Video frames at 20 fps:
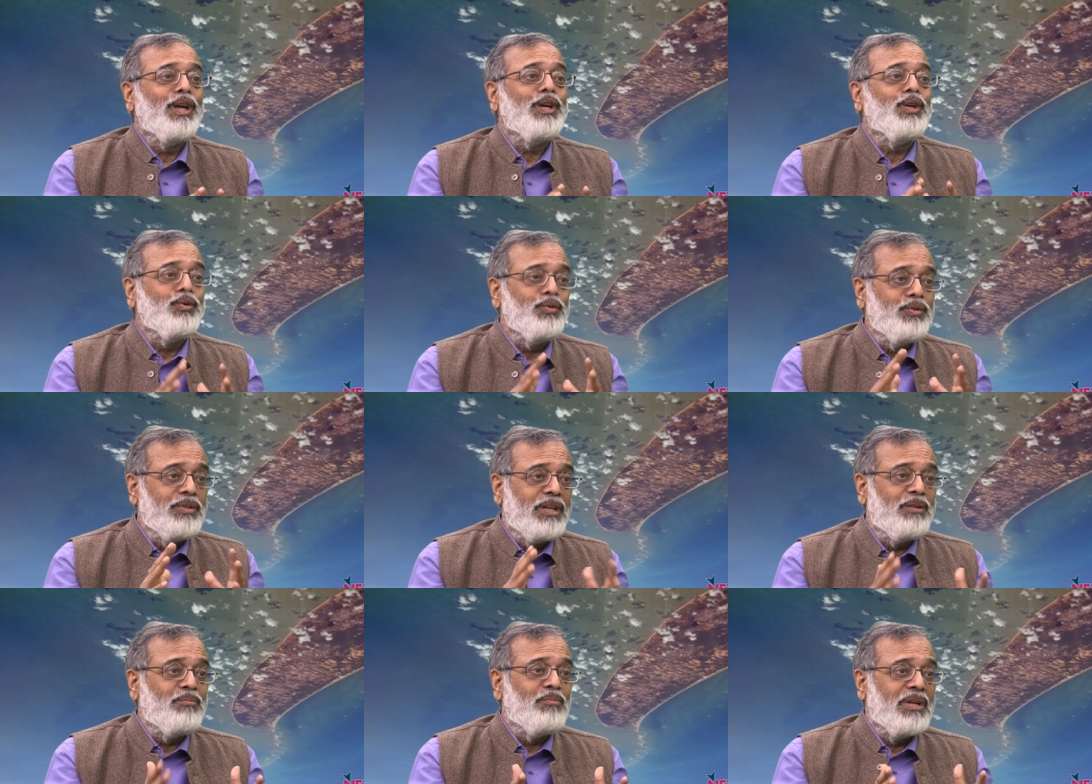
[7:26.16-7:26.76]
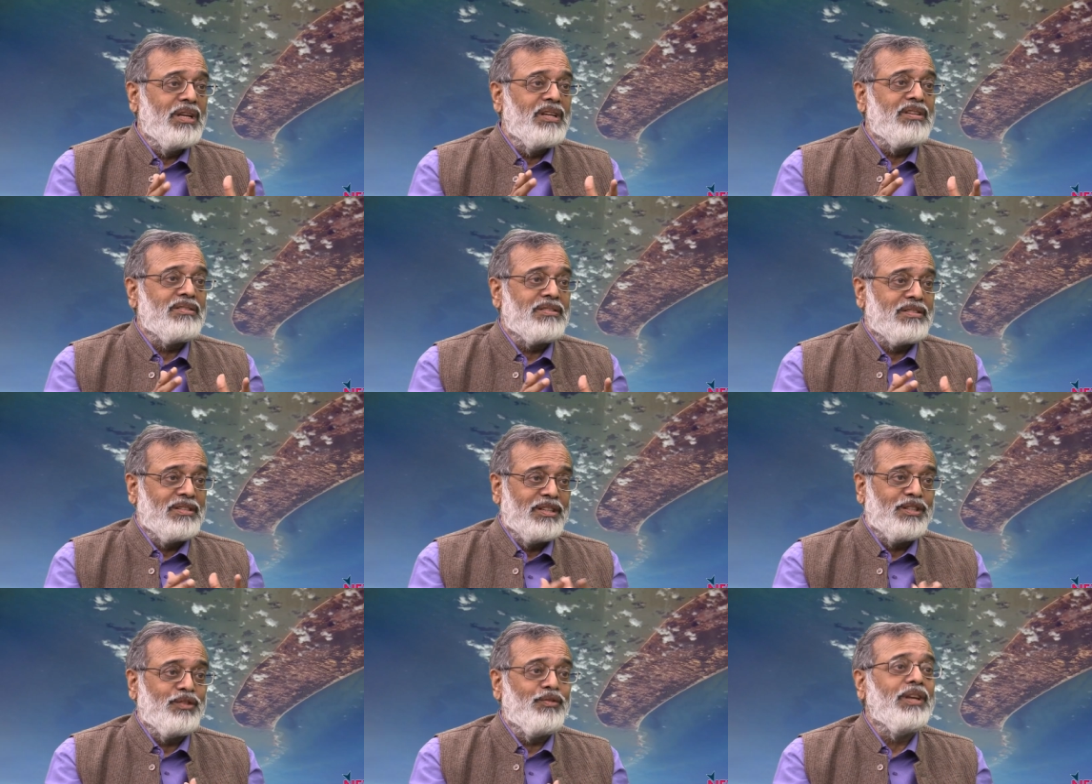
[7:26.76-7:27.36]
union
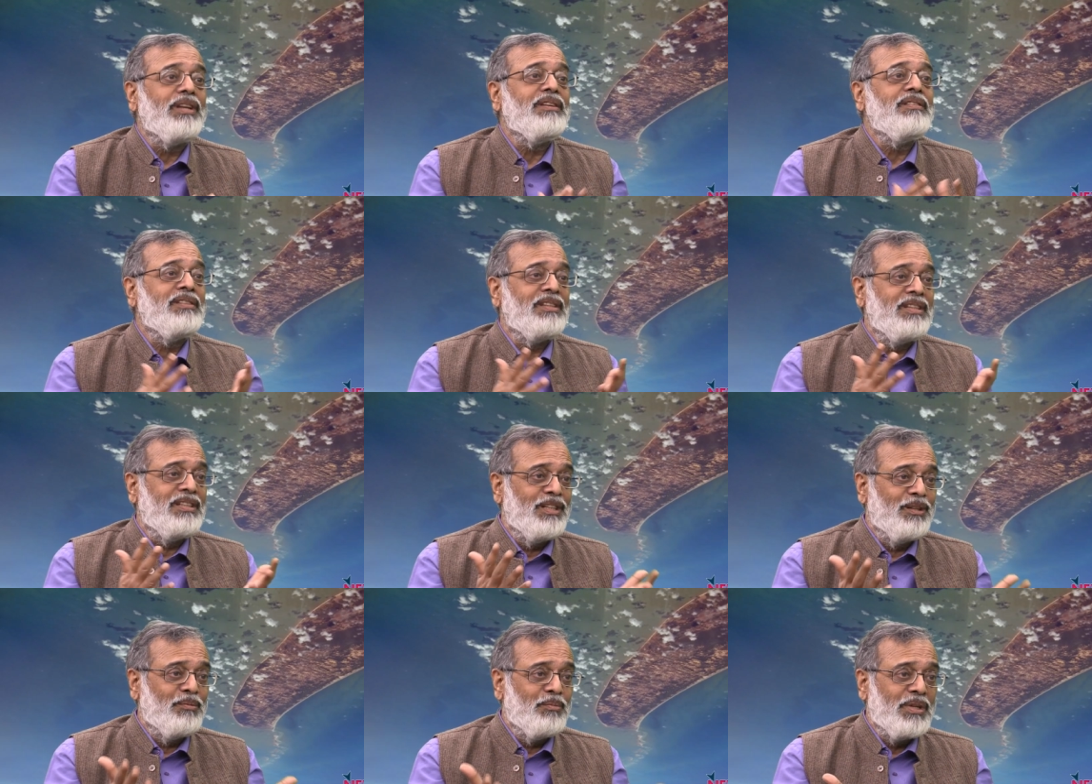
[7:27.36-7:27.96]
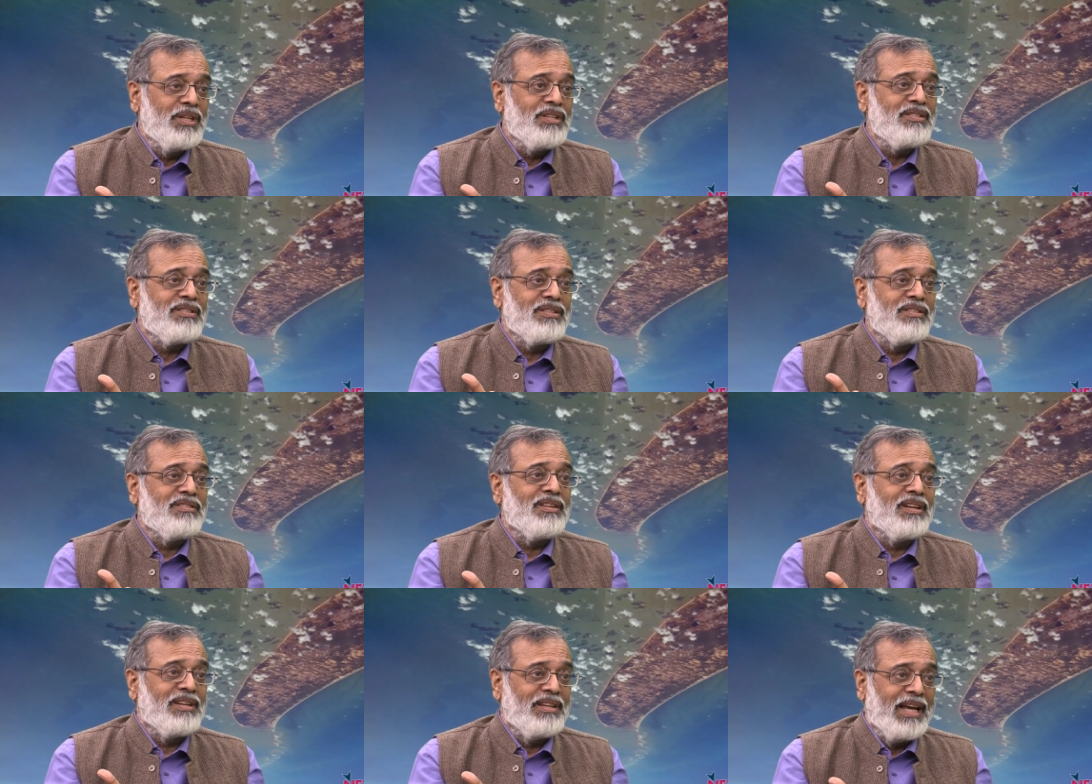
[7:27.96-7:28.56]
ministers, very senior
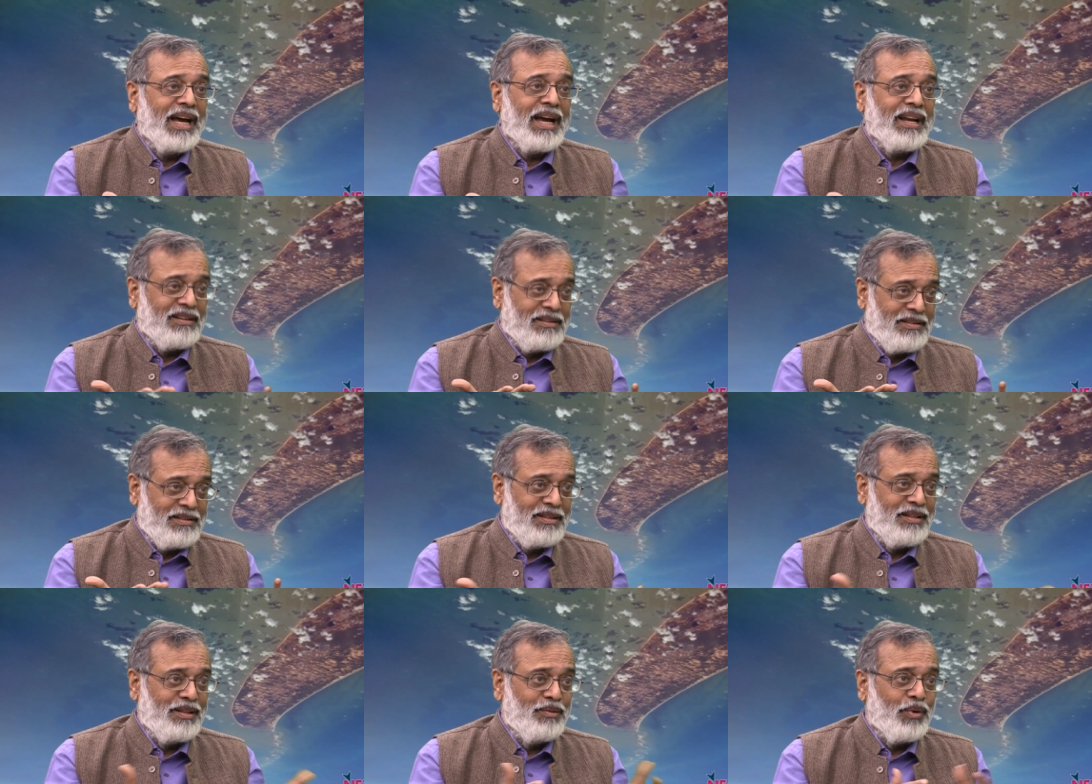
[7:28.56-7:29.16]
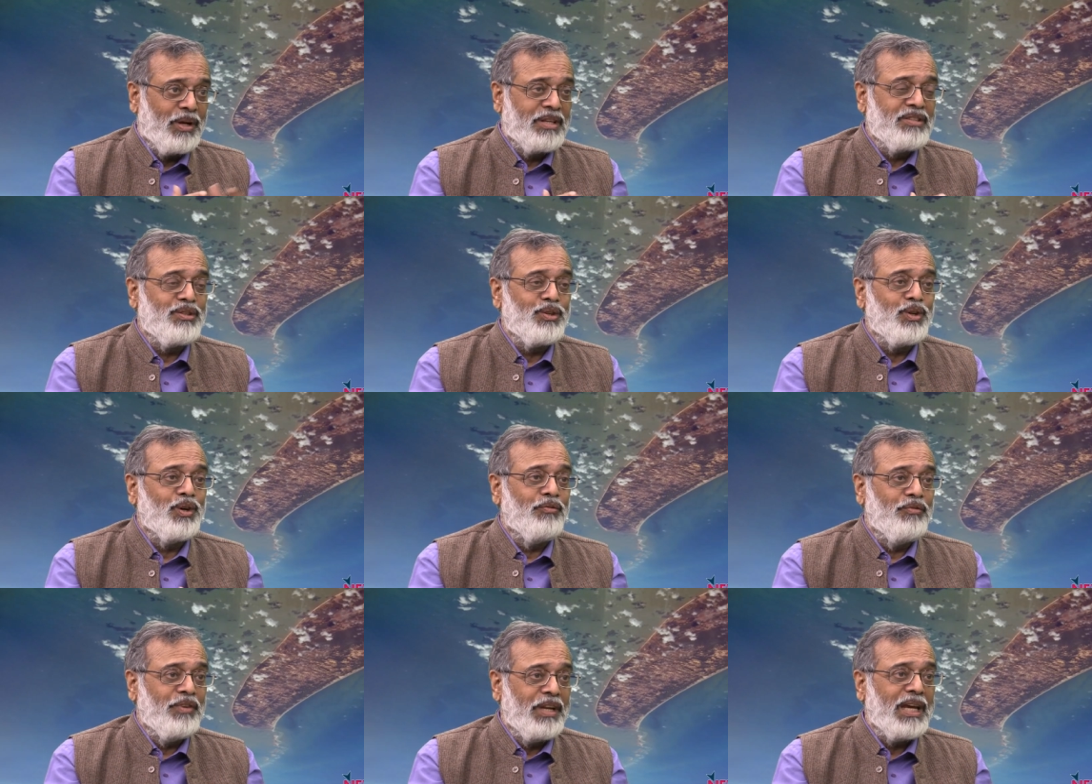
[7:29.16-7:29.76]
ministers at that, the ones
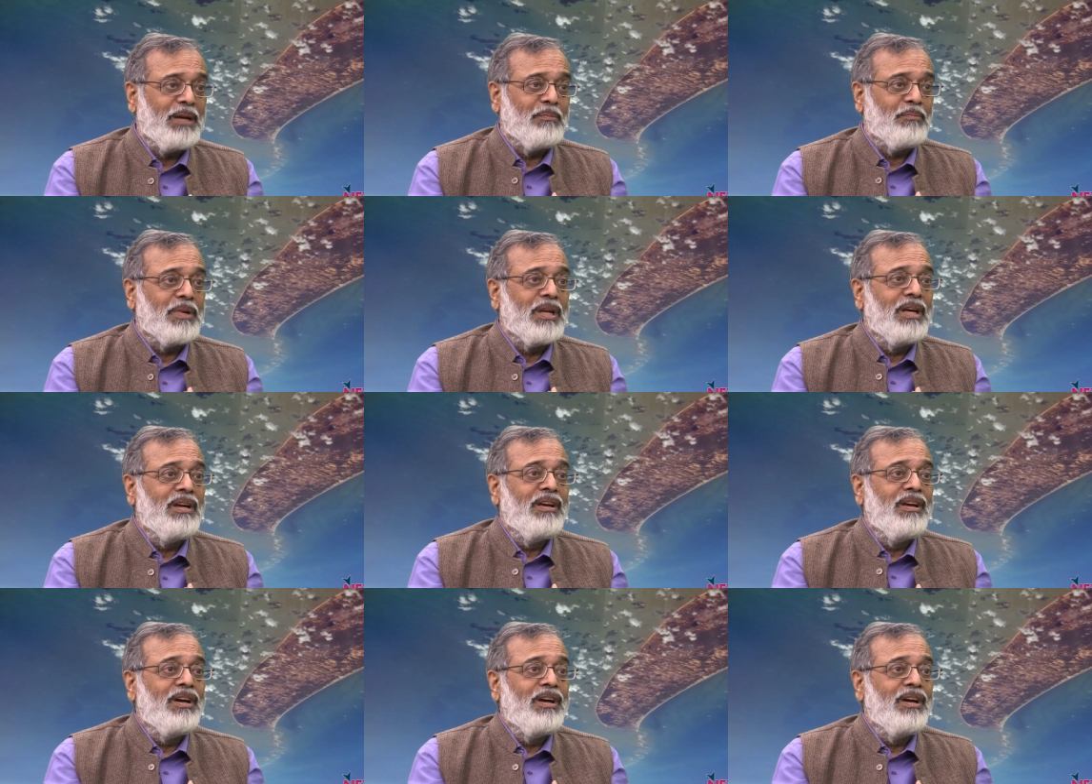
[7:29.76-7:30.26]
you have named,